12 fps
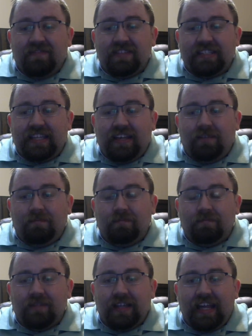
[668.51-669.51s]
still
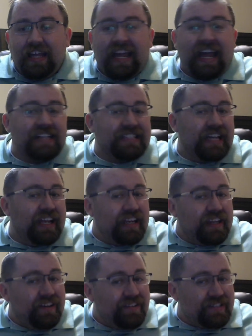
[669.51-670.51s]
has kind of
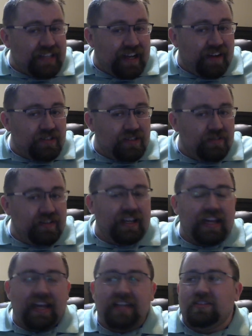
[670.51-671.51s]
like your style to it
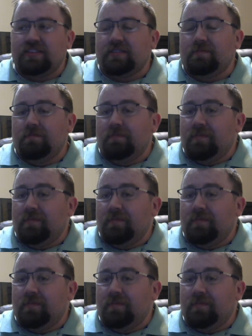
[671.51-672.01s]
and just